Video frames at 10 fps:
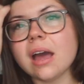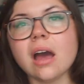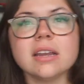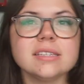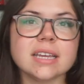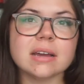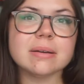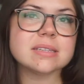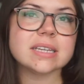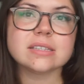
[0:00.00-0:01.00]
honestly I
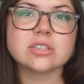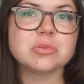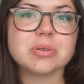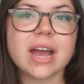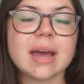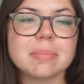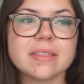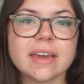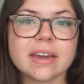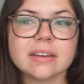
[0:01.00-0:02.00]
wasn't like super
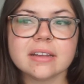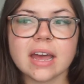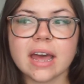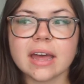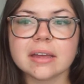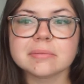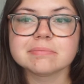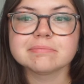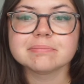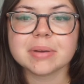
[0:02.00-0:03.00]
happy there,
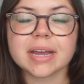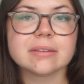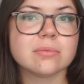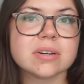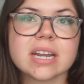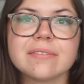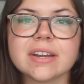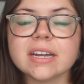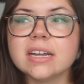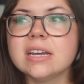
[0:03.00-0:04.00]
but
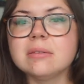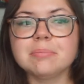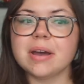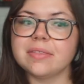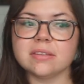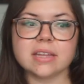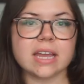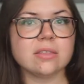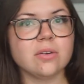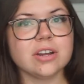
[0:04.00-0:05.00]
whatever. But the
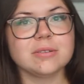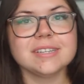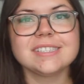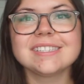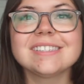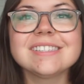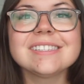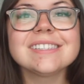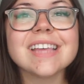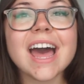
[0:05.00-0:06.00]
landlord was
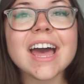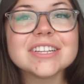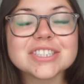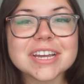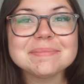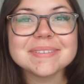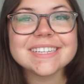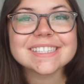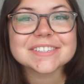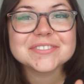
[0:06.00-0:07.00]
such a
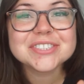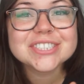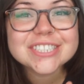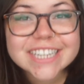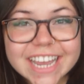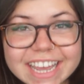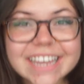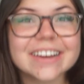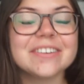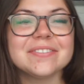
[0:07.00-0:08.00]
piece of
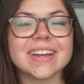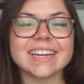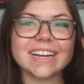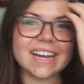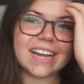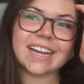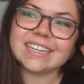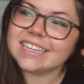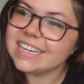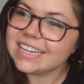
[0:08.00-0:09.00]
shit. Oh my
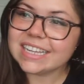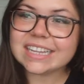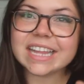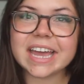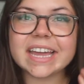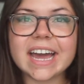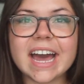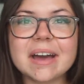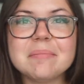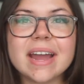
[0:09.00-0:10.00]
god. Like,
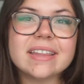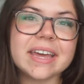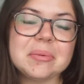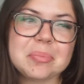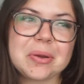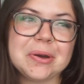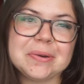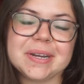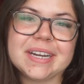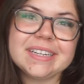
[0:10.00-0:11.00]
my light
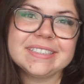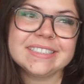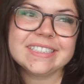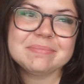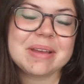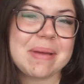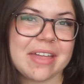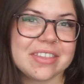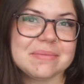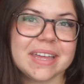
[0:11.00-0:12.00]
broke, my
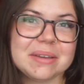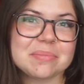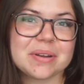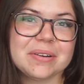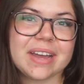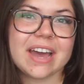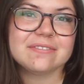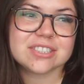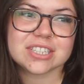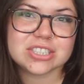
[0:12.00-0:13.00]
bathroom light broke
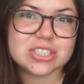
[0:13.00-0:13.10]
after